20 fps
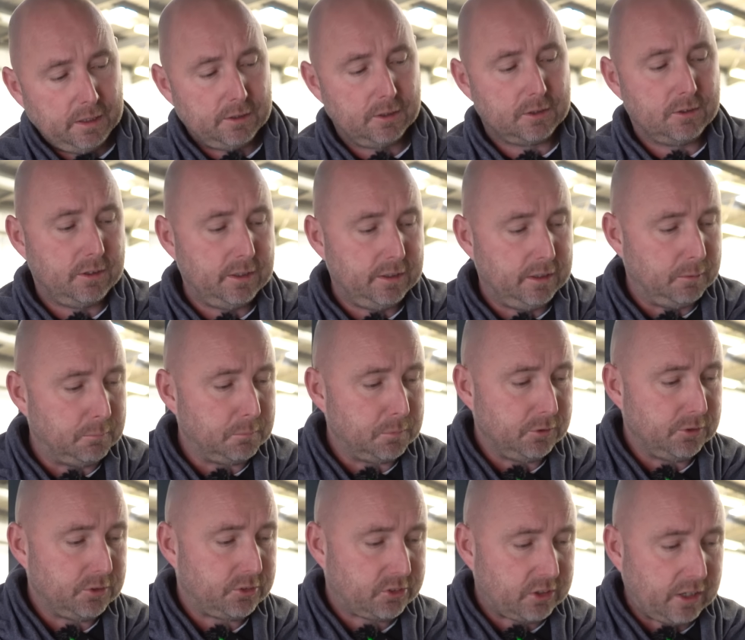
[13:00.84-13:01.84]
had a great
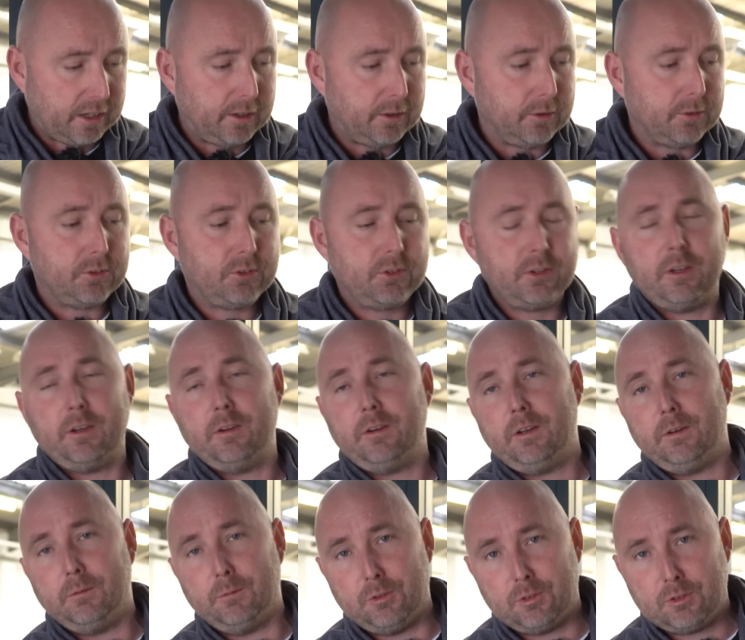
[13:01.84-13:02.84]
number of sales, so
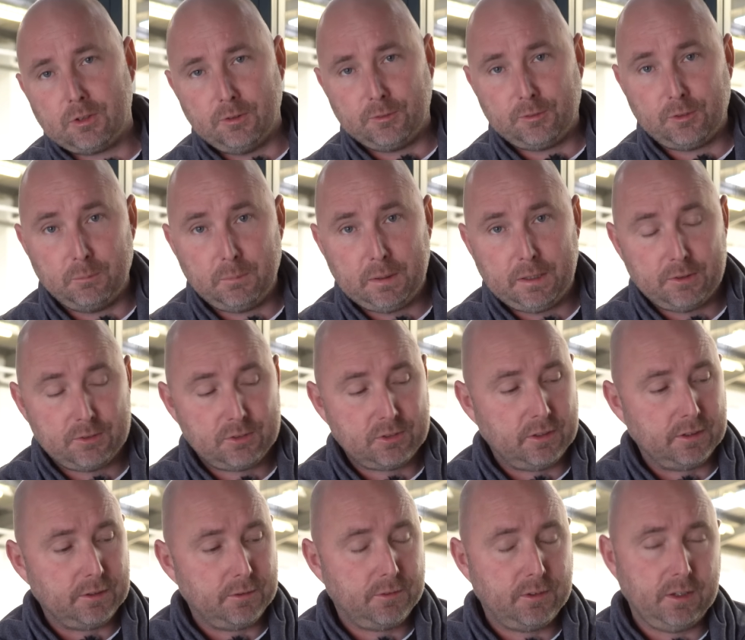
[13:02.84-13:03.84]
it was good from our
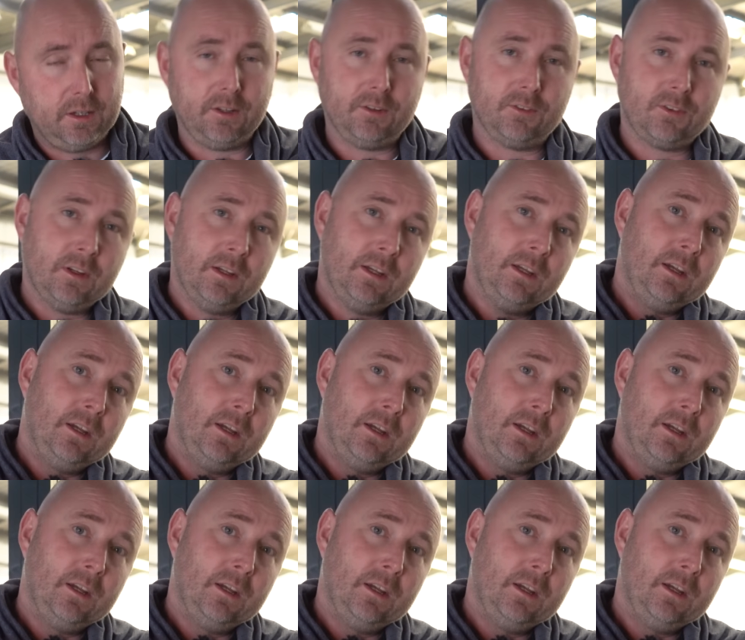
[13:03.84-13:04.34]
side of things.